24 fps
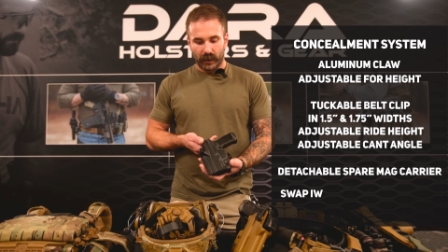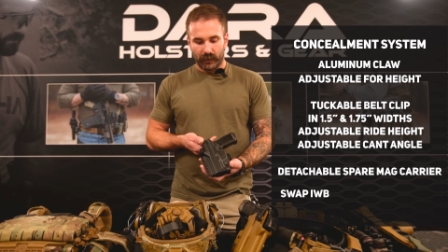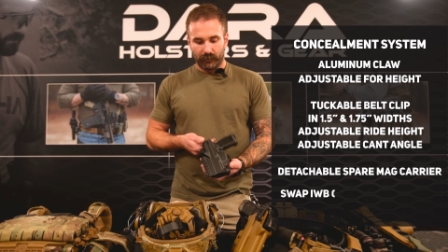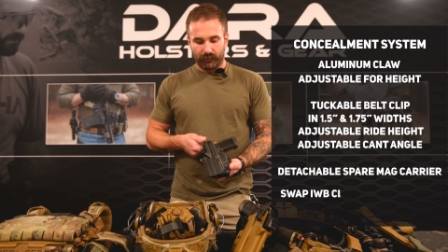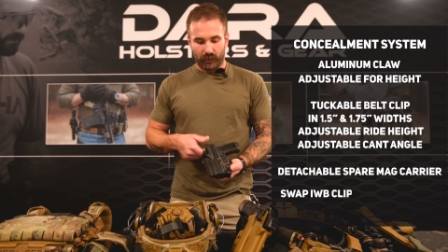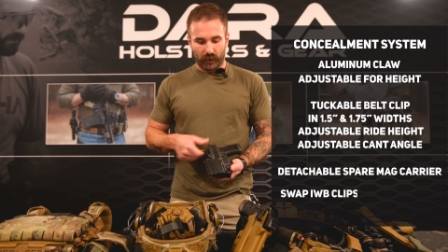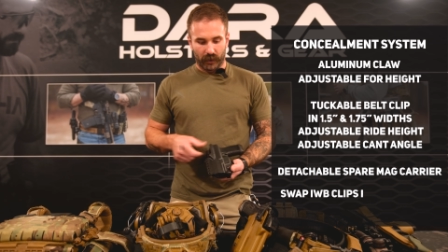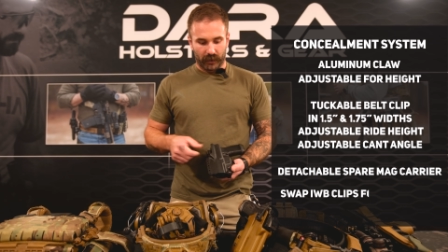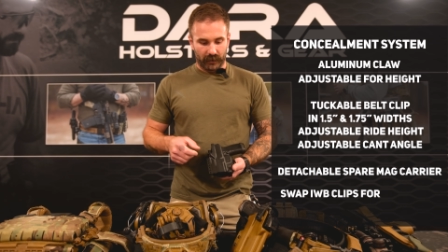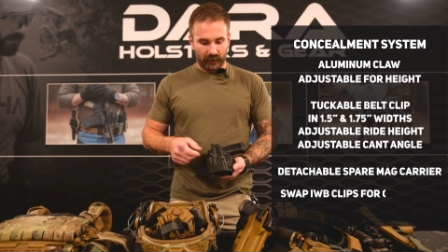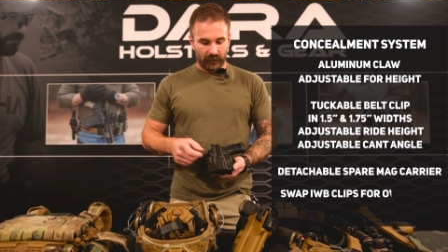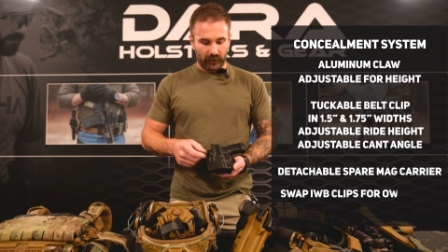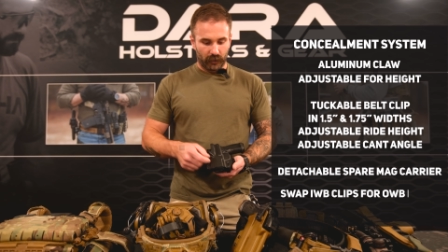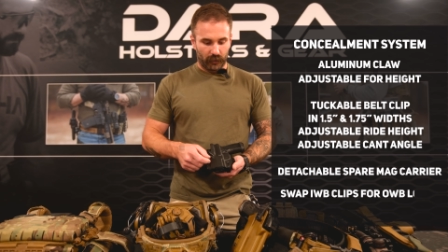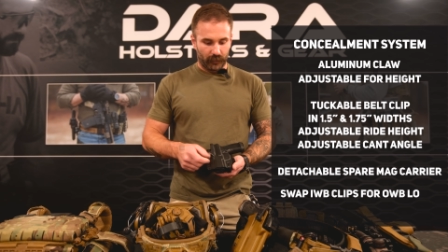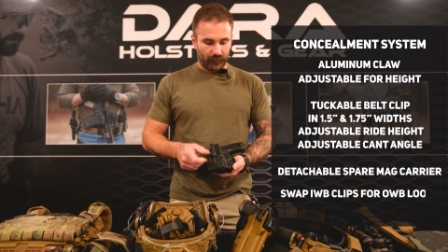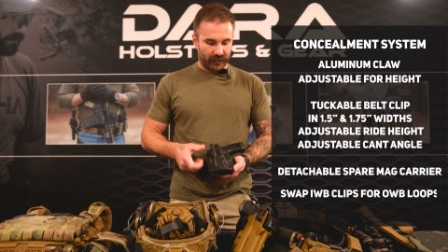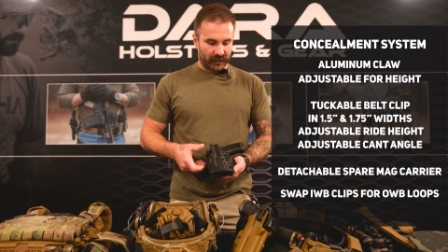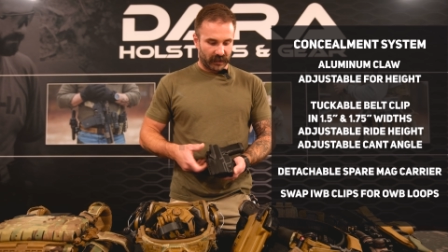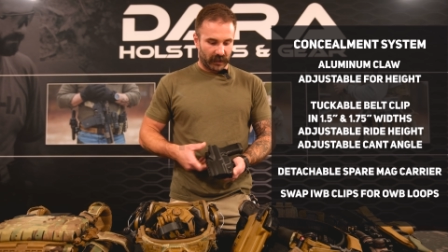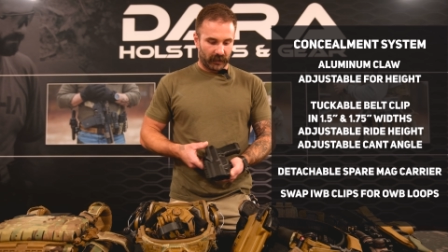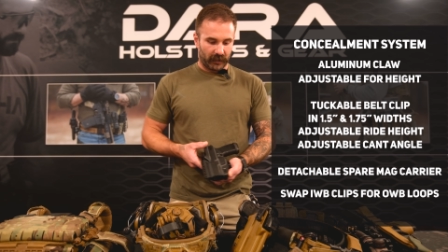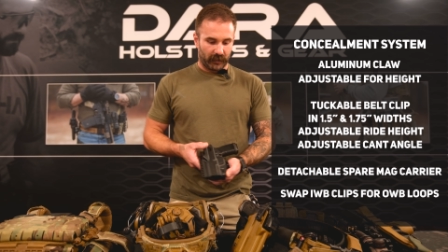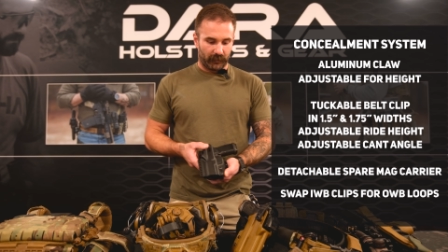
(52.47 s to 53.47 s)
put
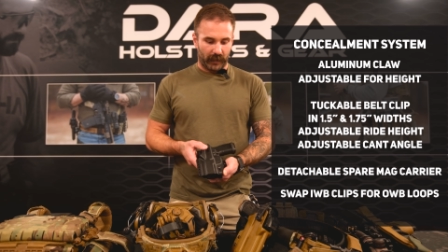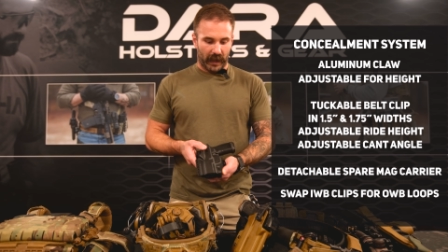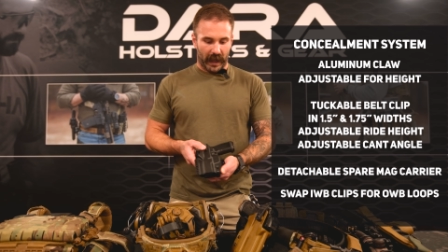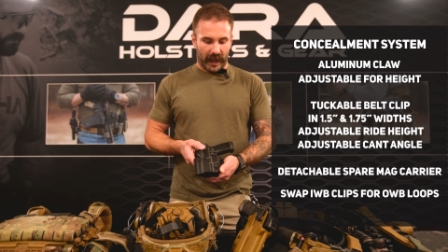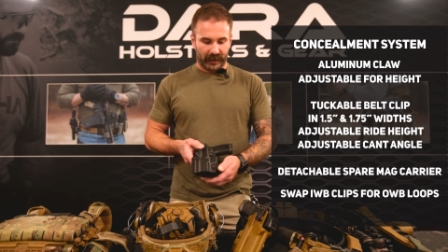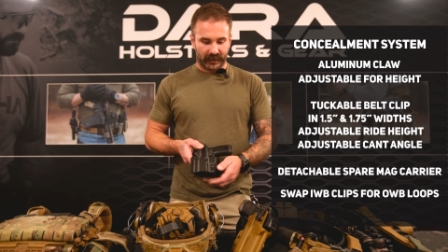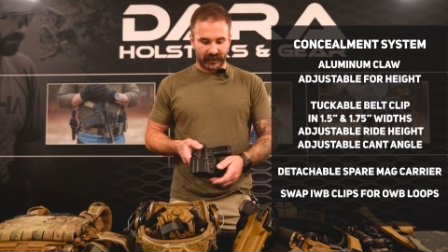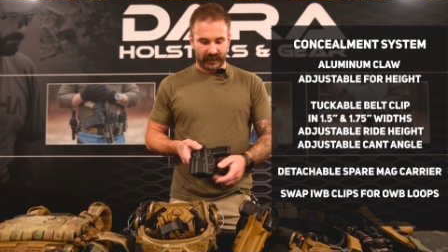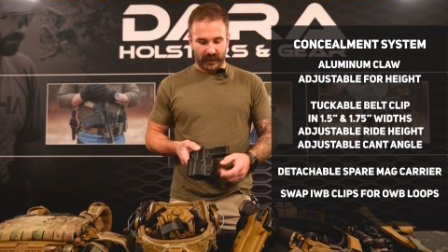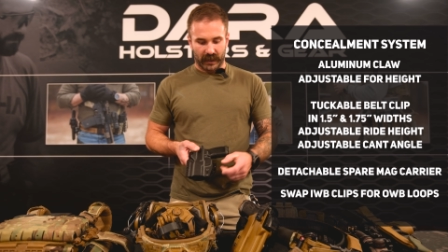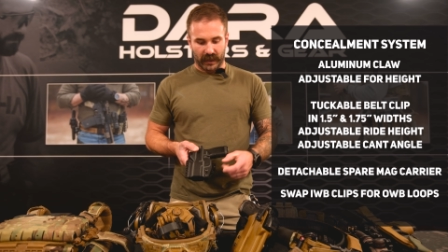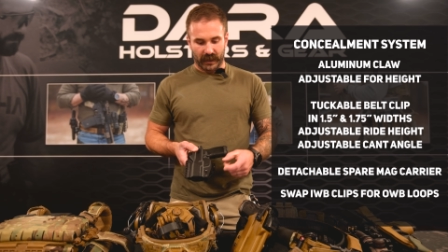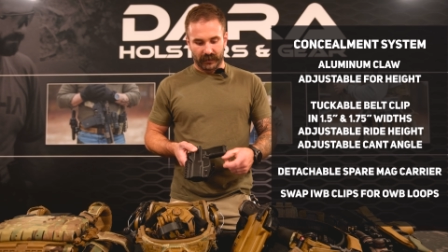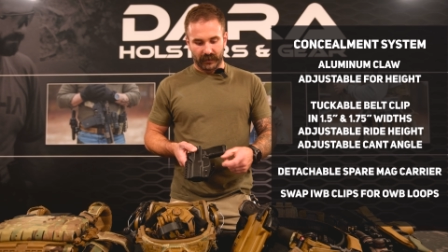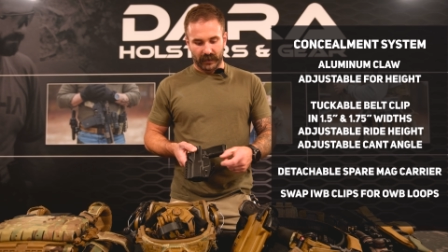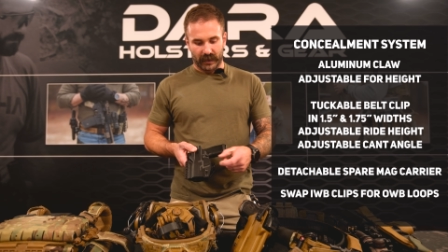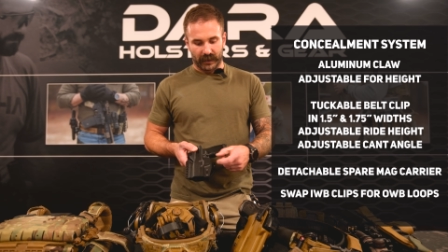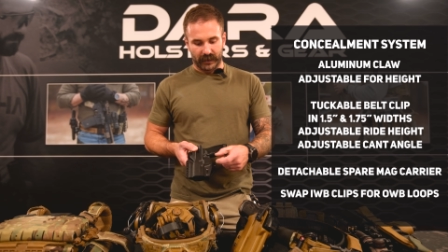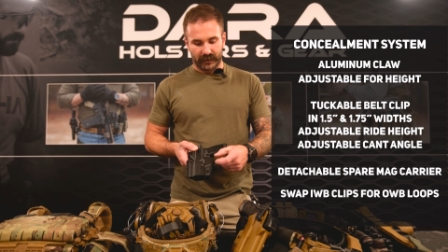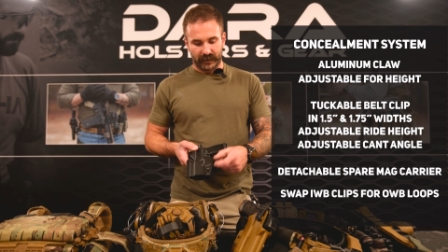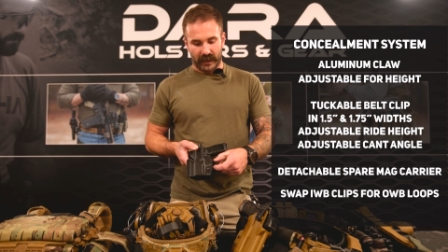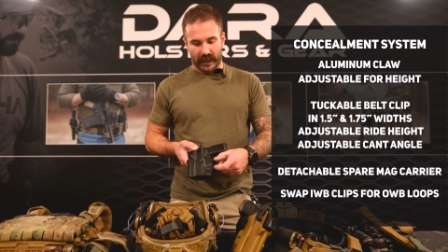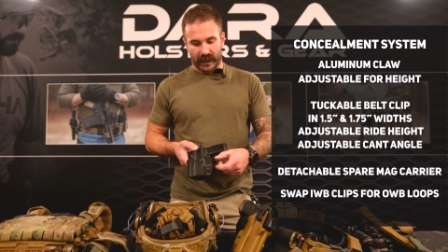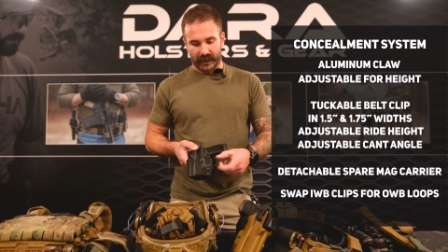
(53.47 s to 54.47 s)
loops on the backside that
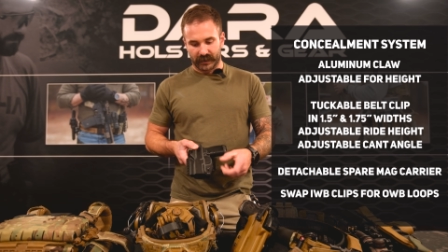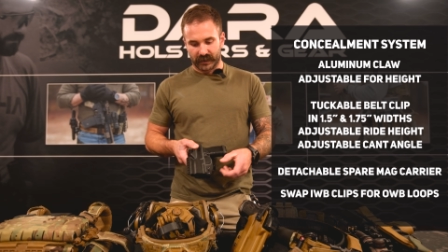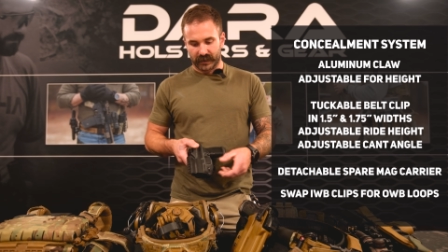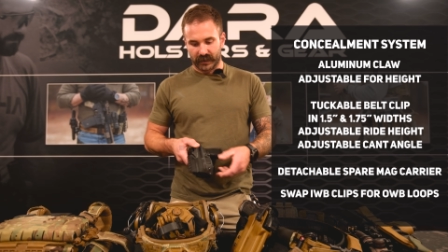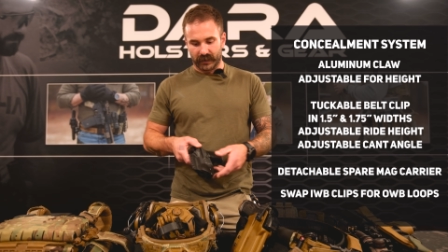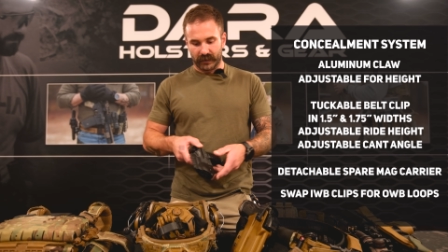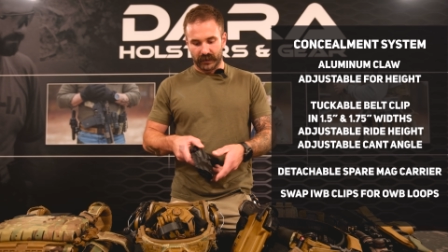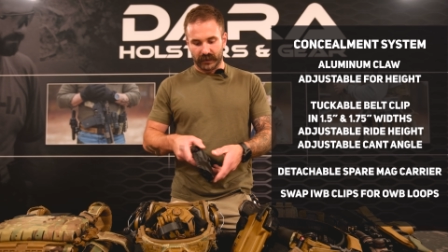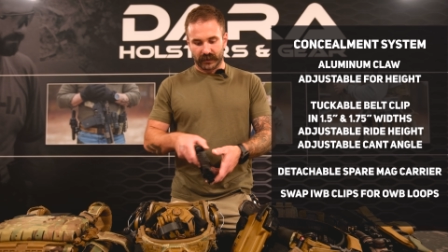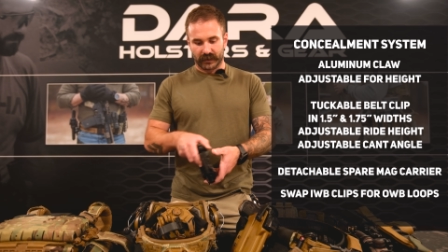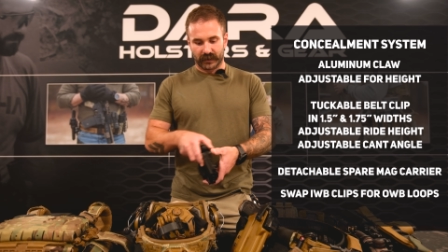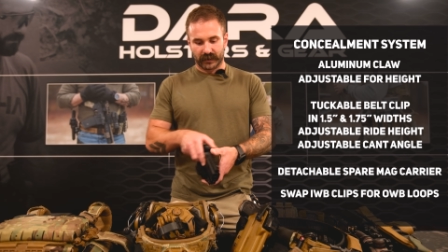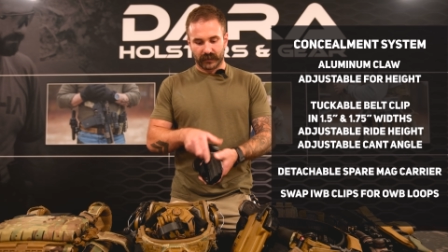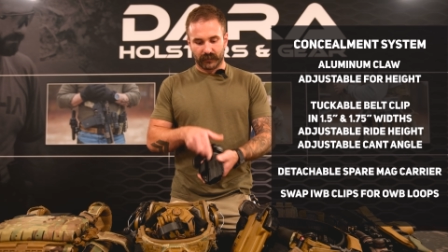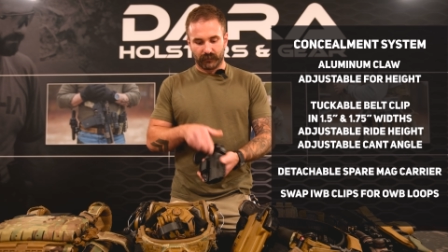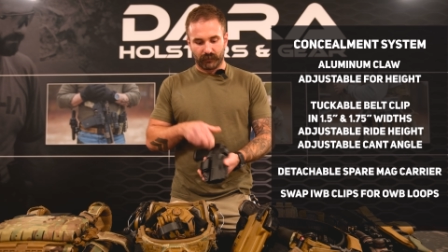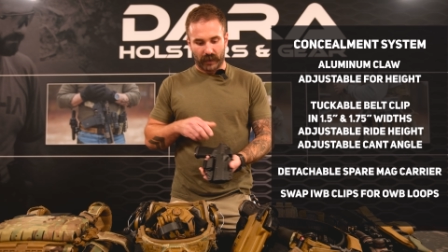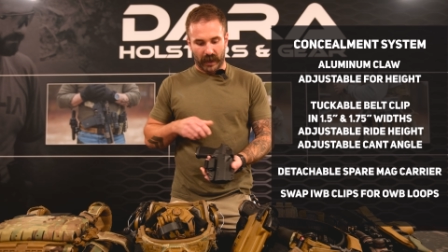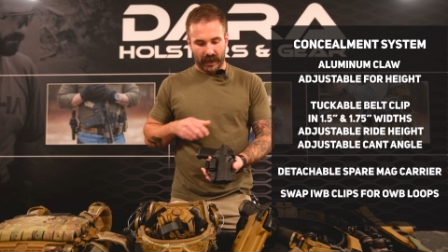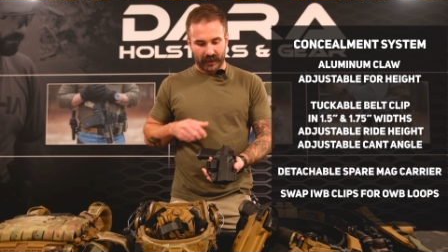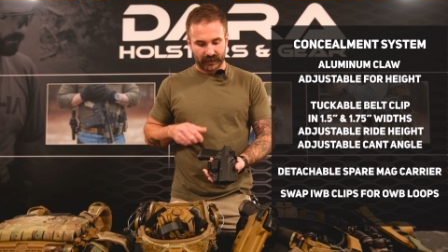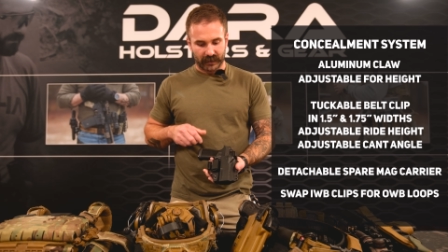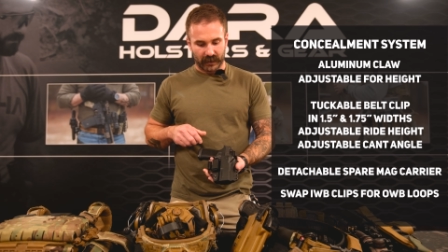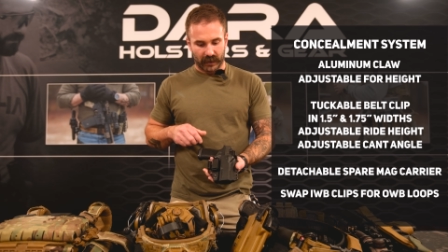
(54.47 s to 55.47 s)
attach to this
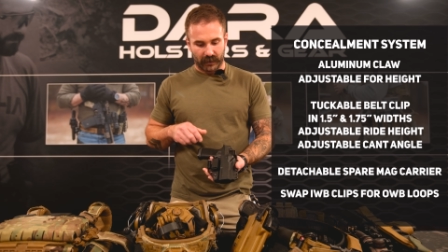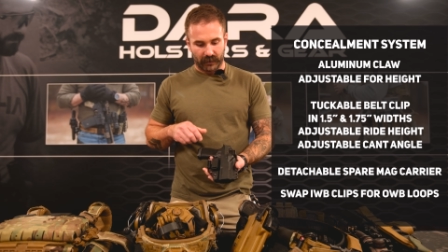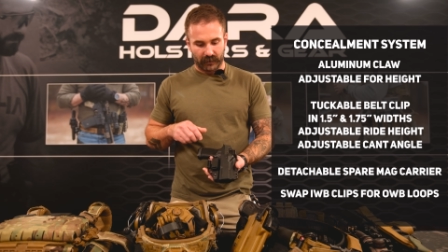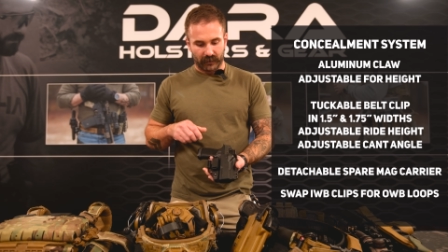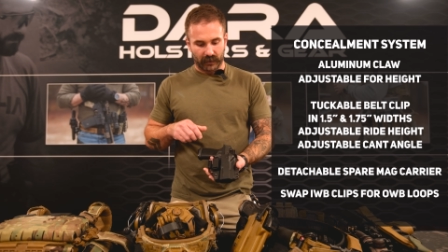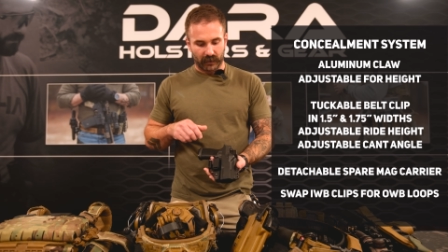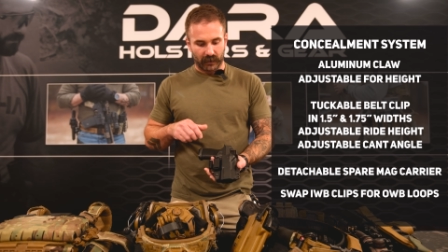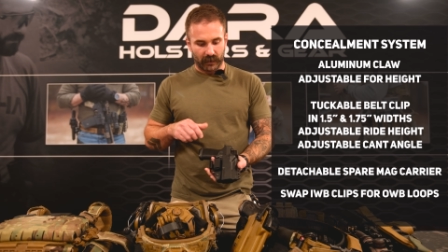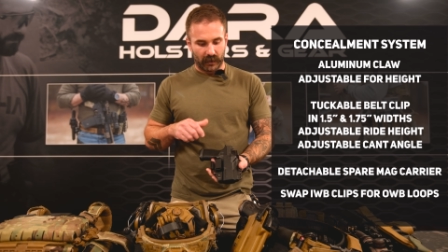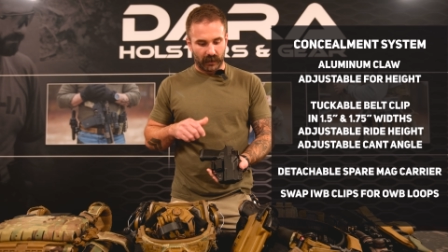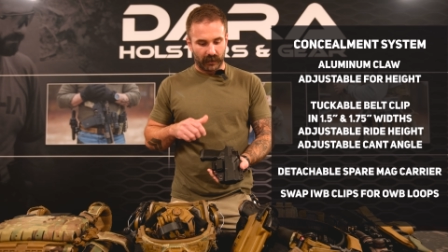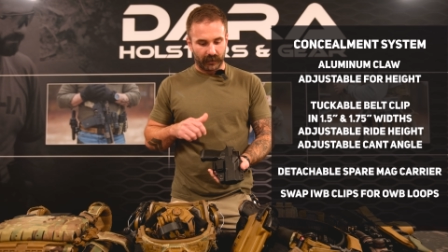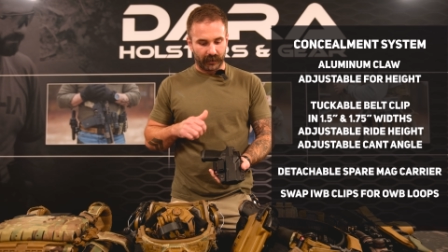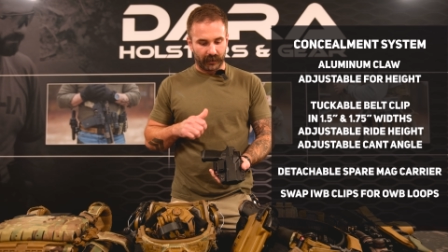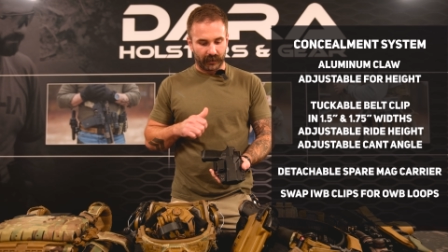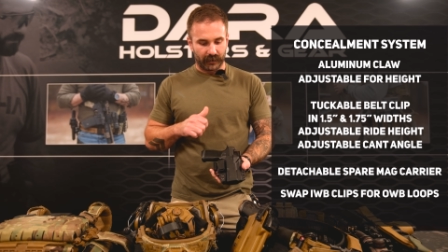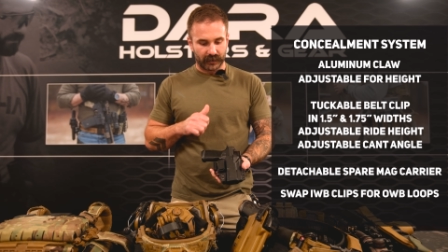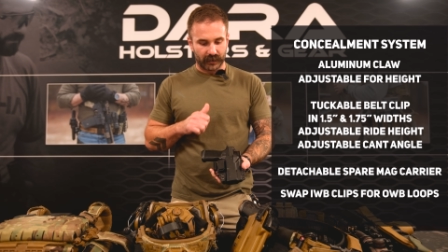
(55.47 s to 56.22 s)
backside of the claw here.